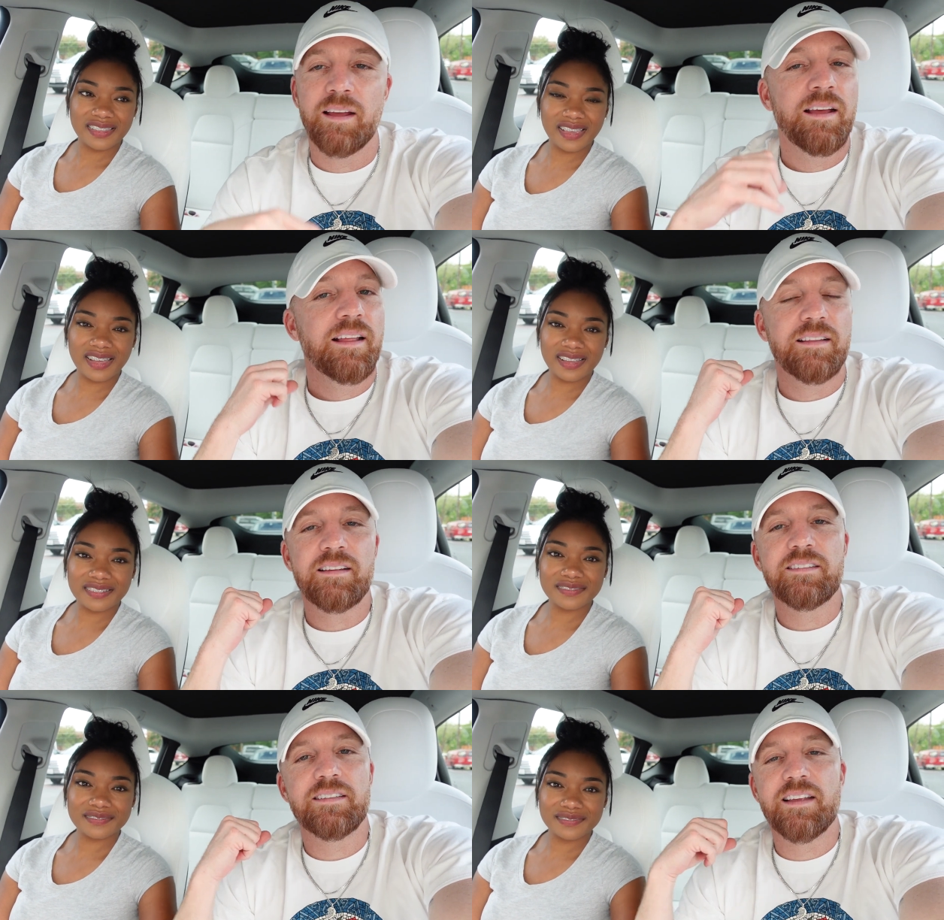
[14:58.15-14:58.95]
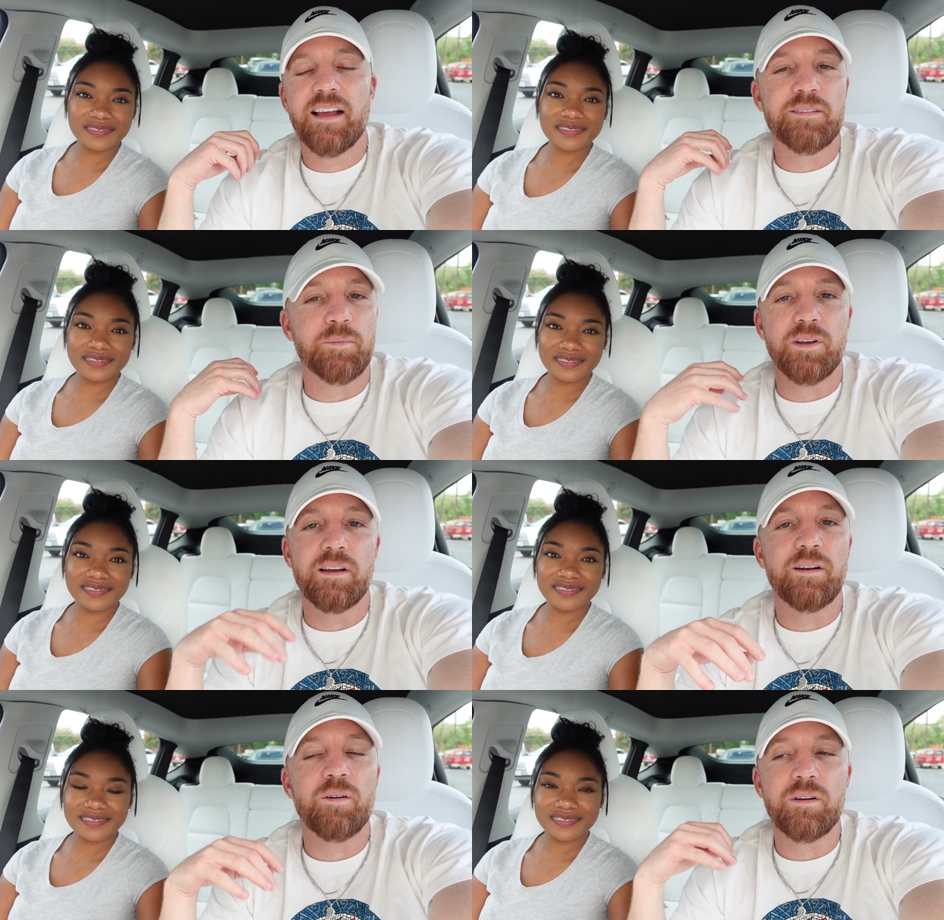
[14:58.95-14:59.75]
Speaker 1: Yeah. This just got some
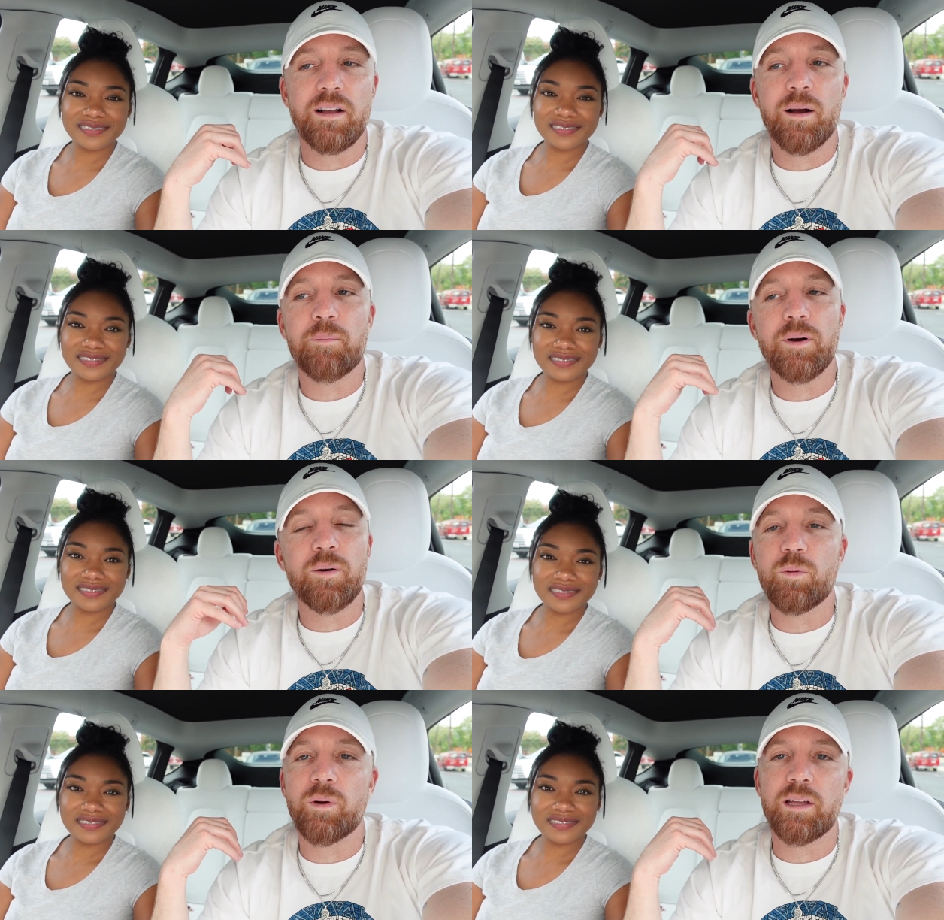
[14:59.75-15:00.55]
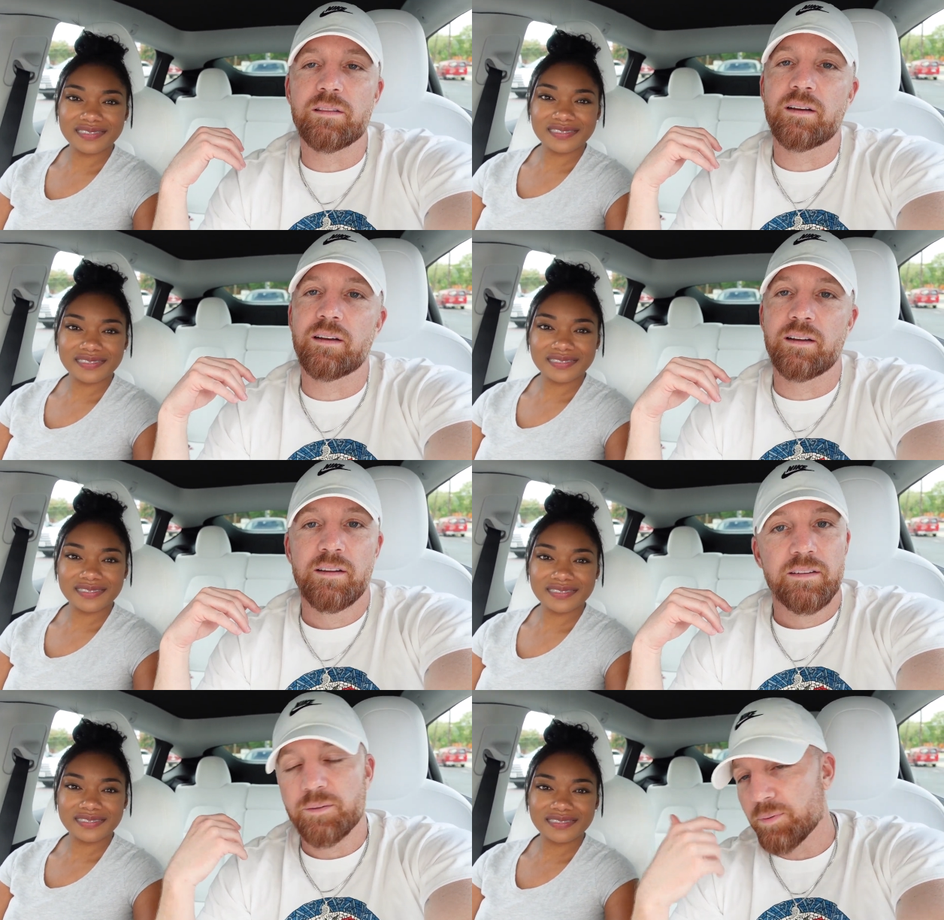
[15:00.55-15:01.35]
good old gumbo with uh,
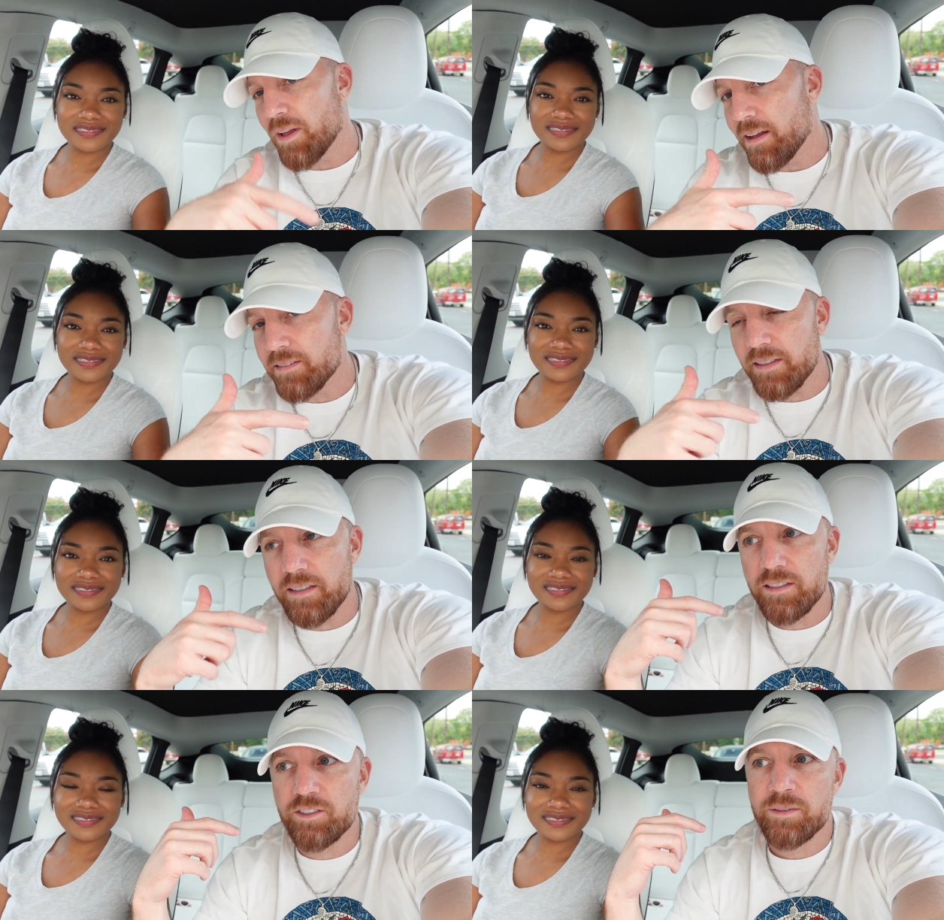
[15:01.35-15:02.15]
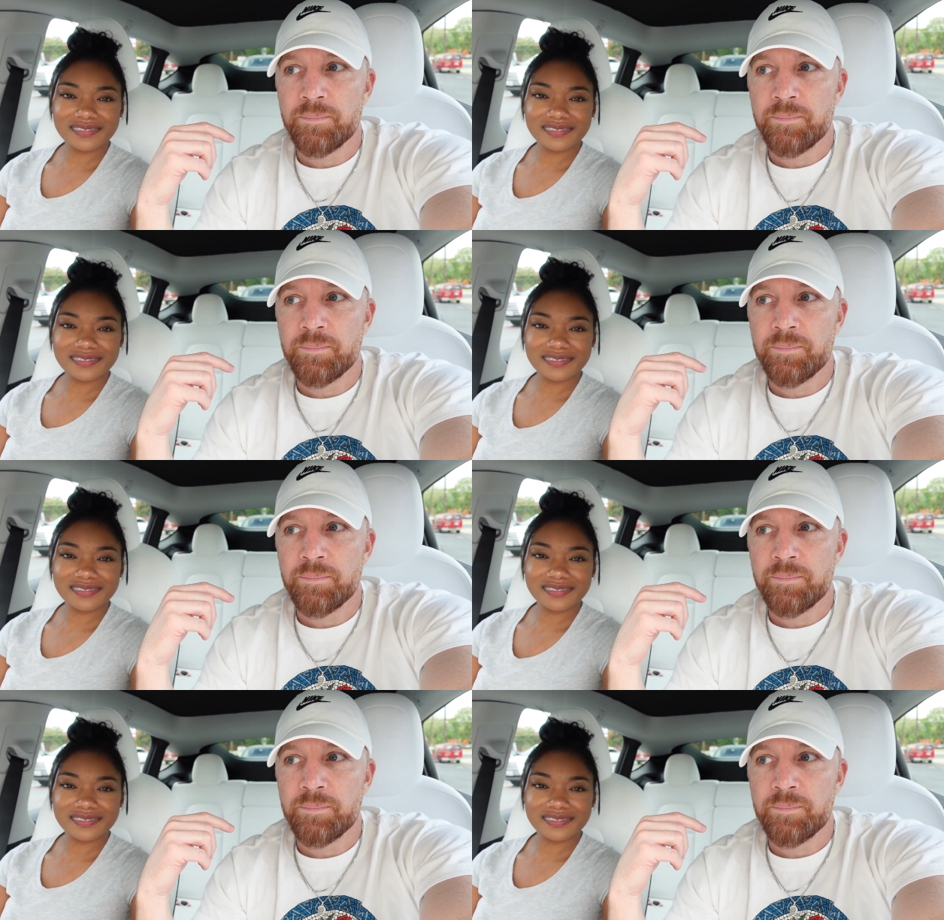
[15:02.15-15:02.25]
some sausage,